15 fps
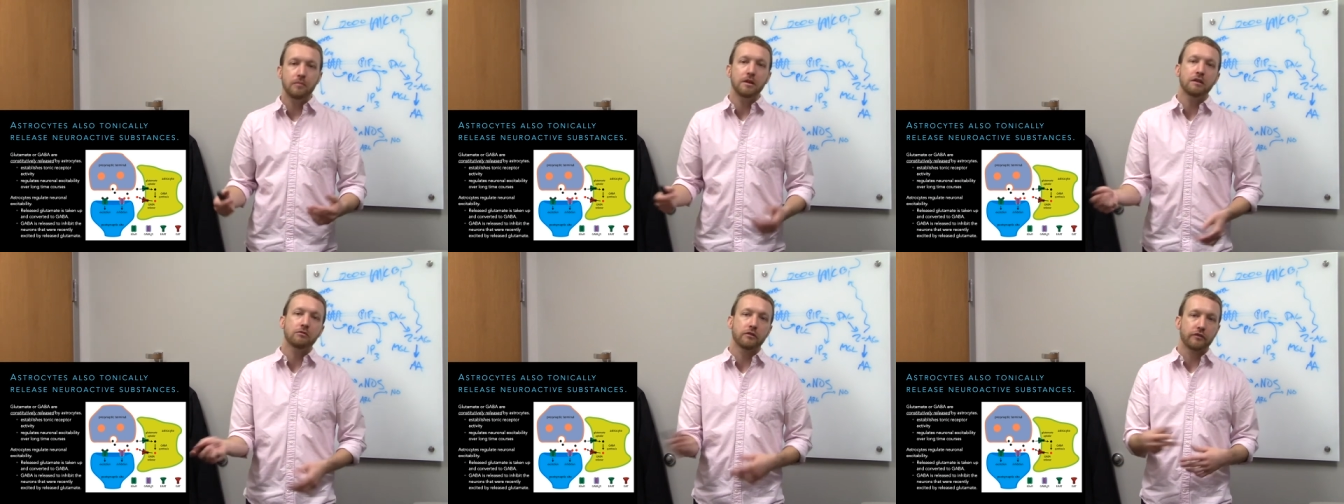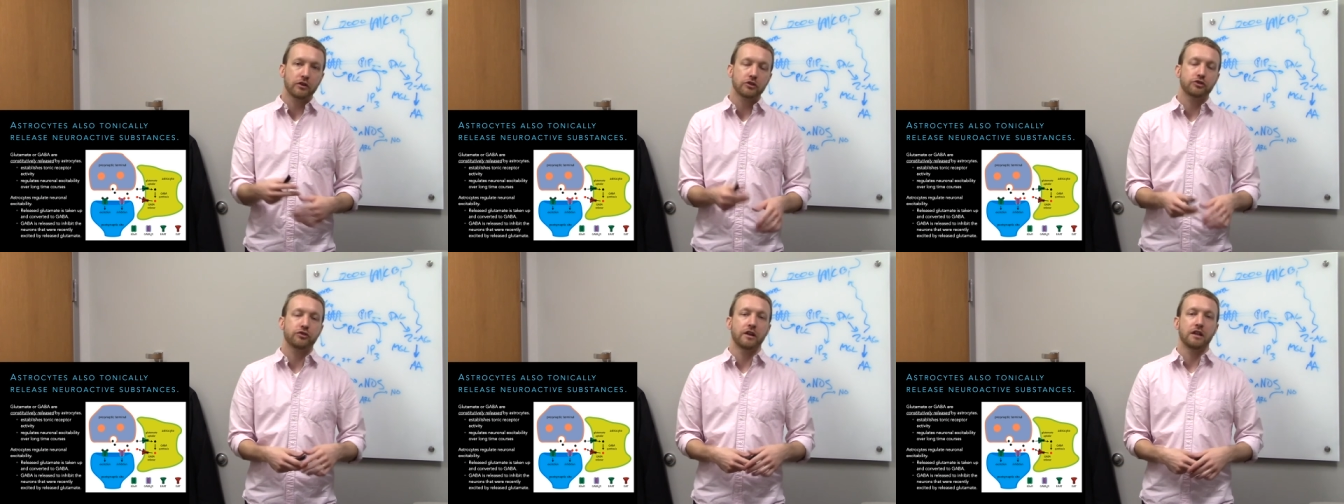be
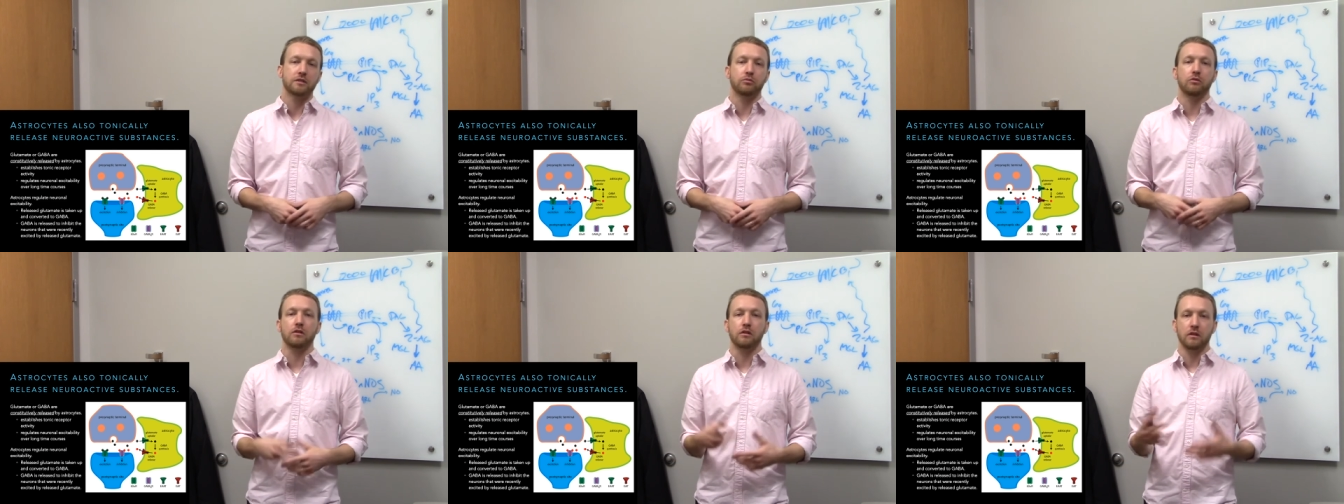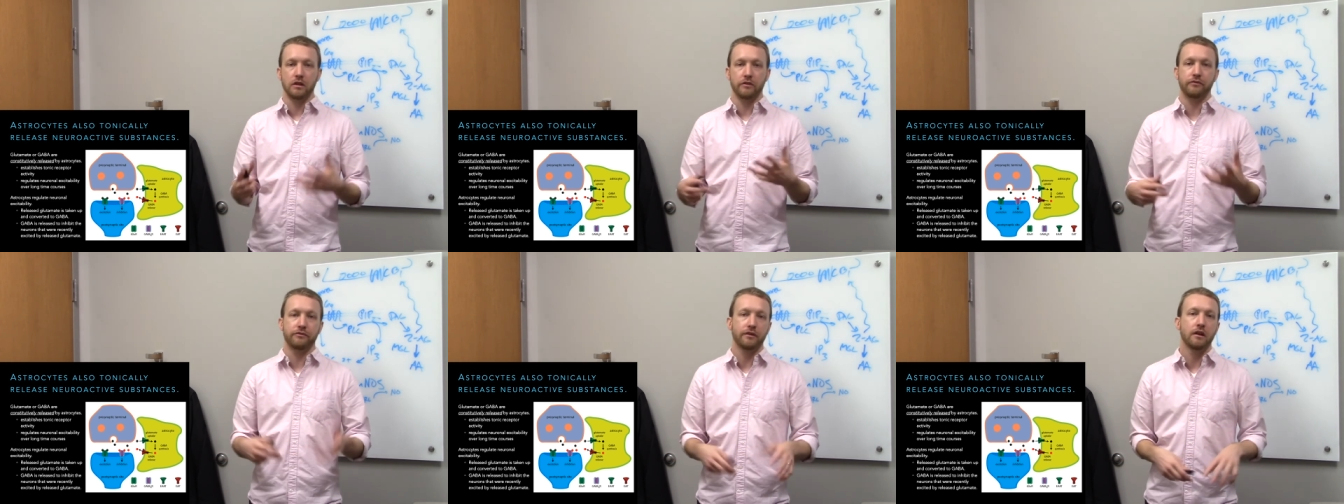reverse transport
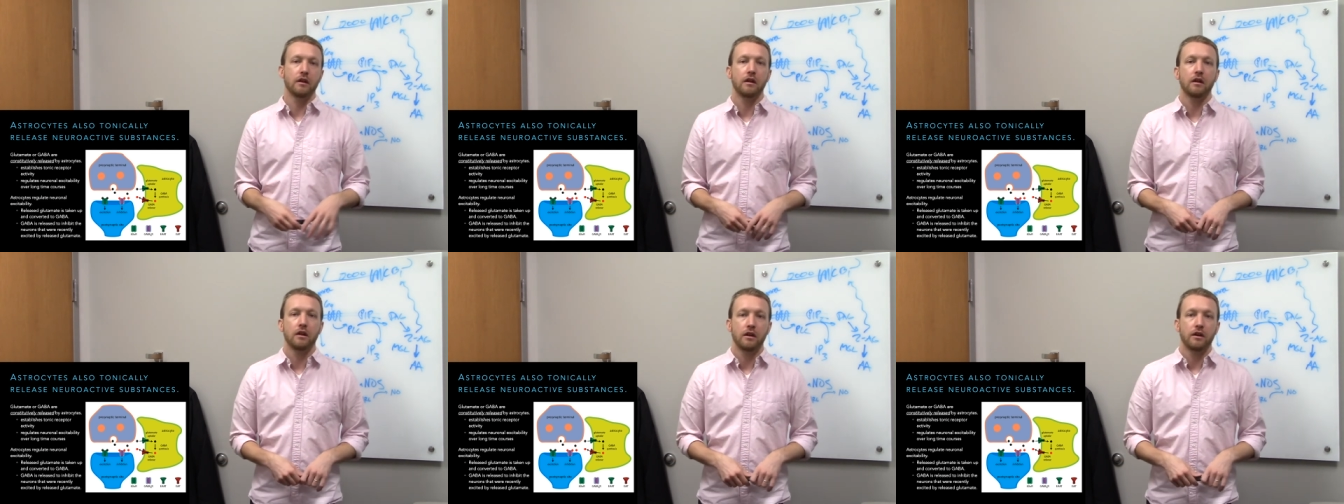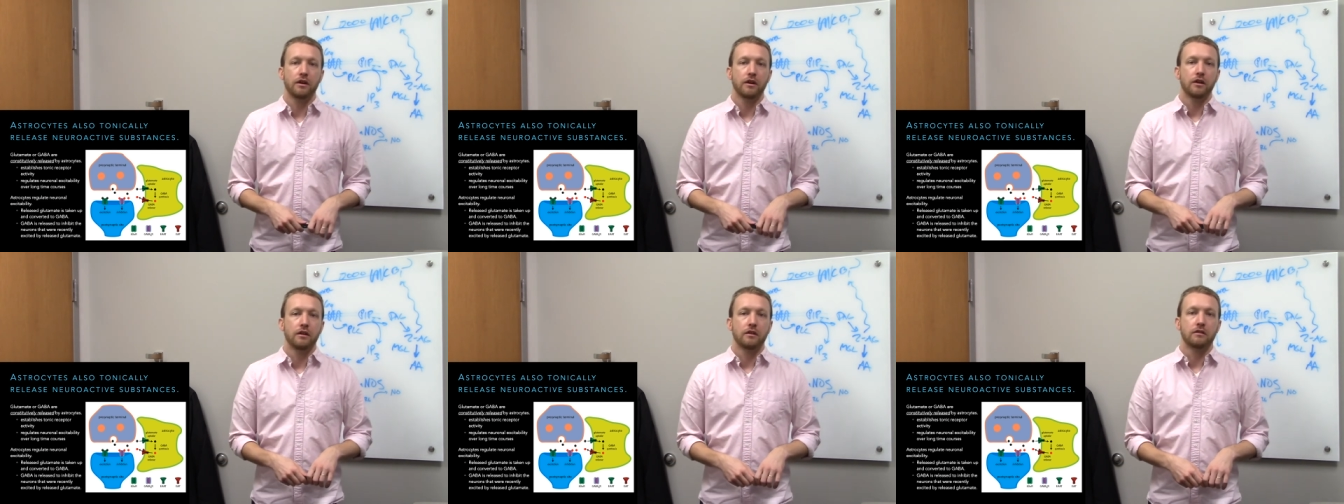if
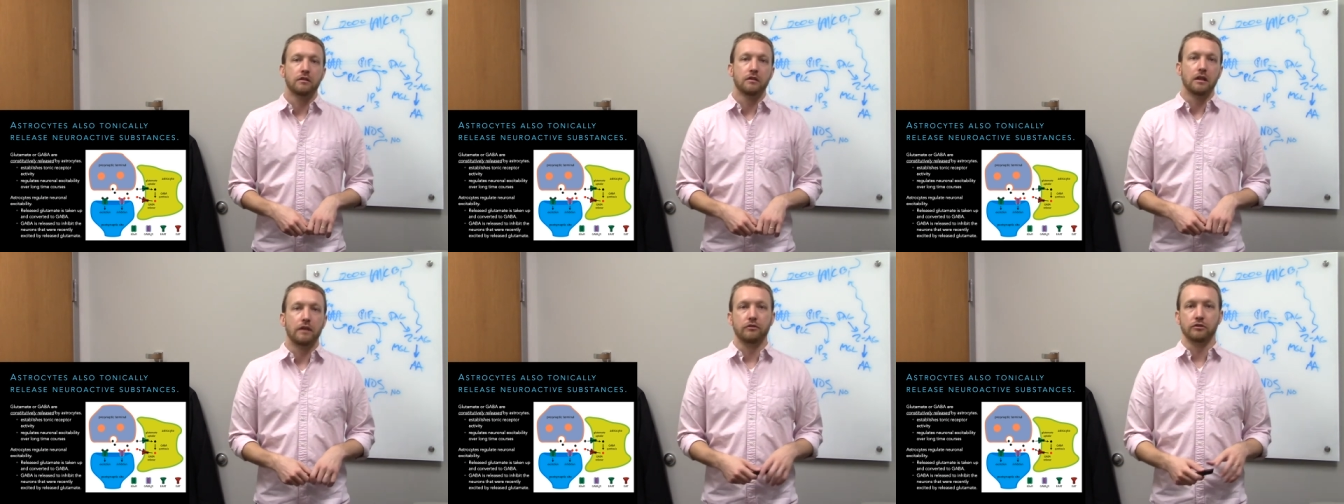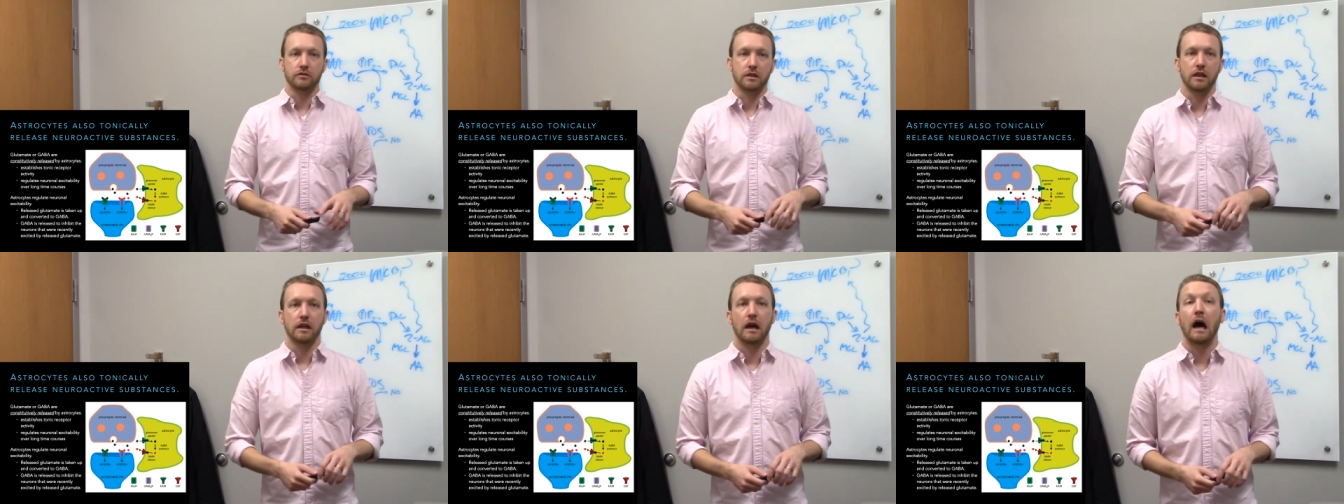the levels
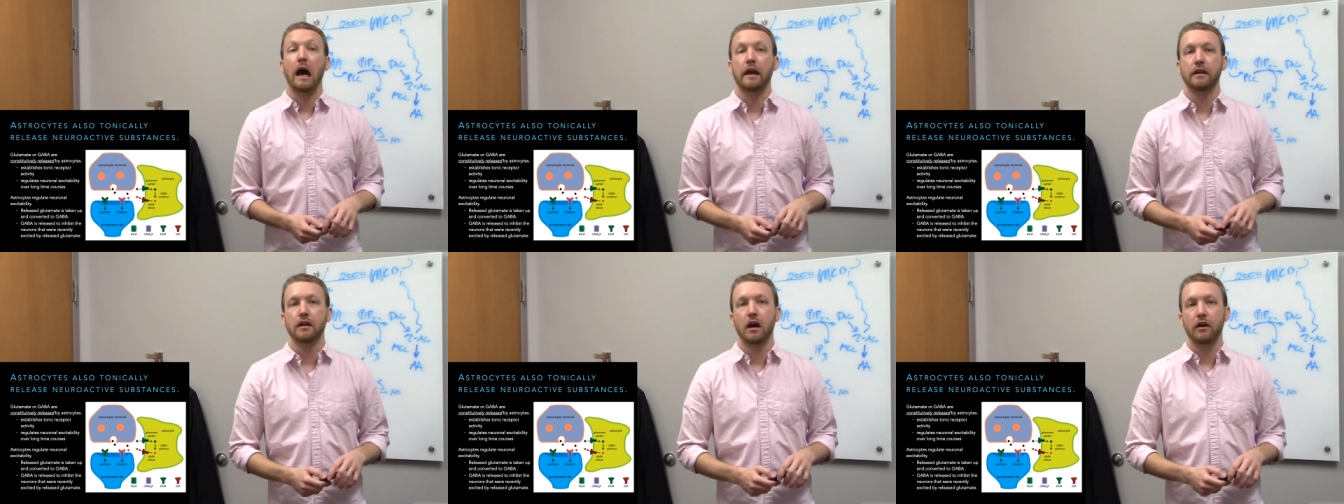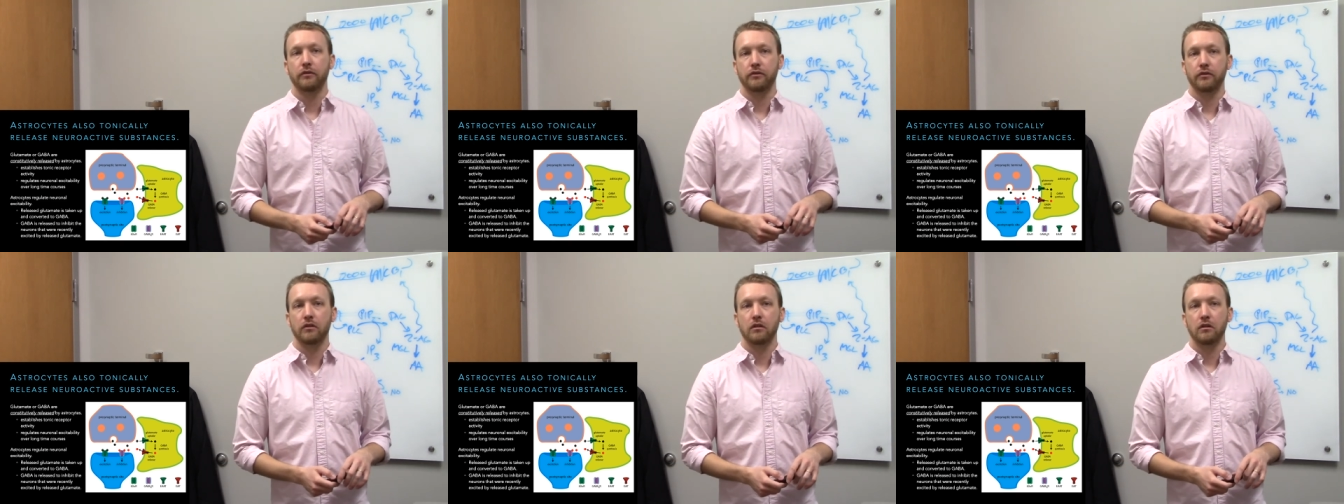get high enough.